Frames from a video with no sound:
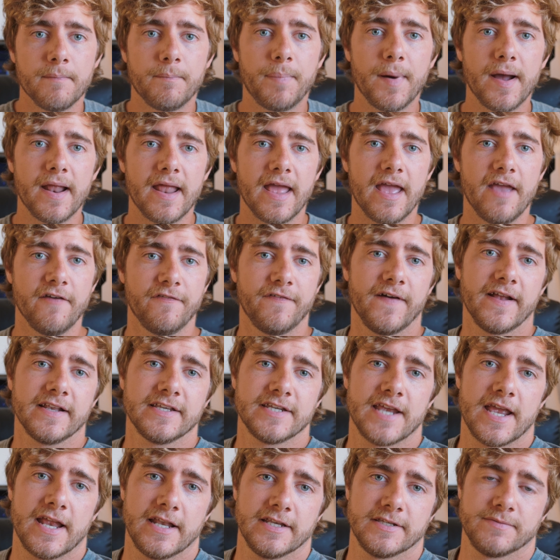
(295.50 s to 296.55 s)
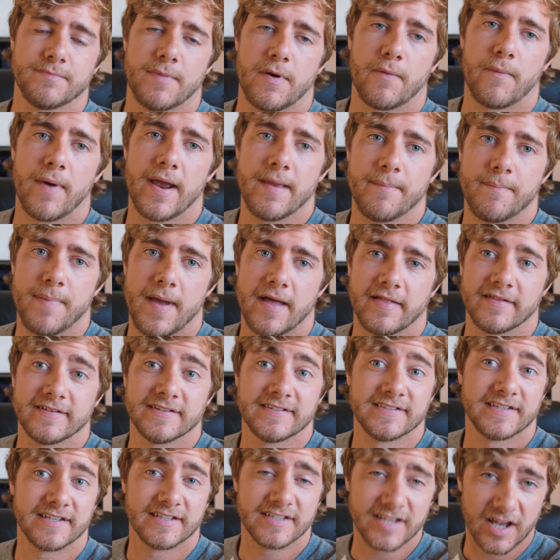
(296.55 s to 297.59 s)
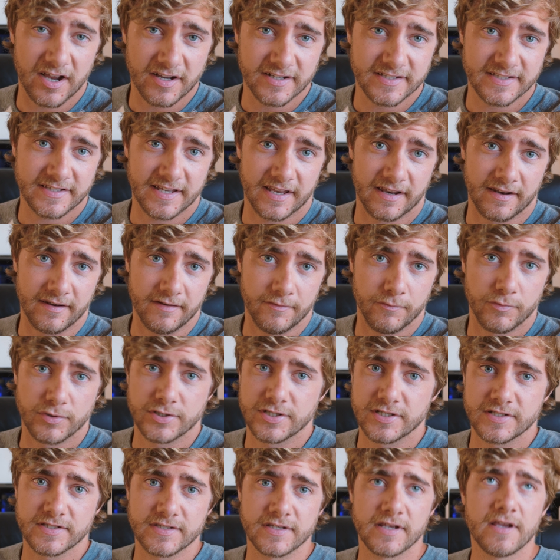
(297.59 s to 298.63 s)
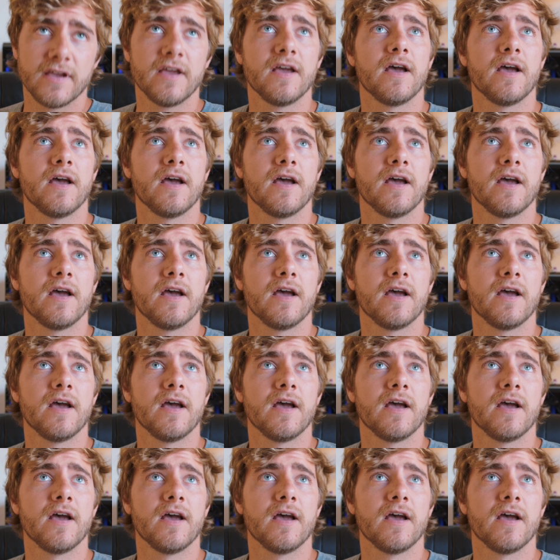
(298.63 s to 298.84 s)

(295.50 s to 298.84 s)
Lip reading: But if I changed my white balance to tungsten, which is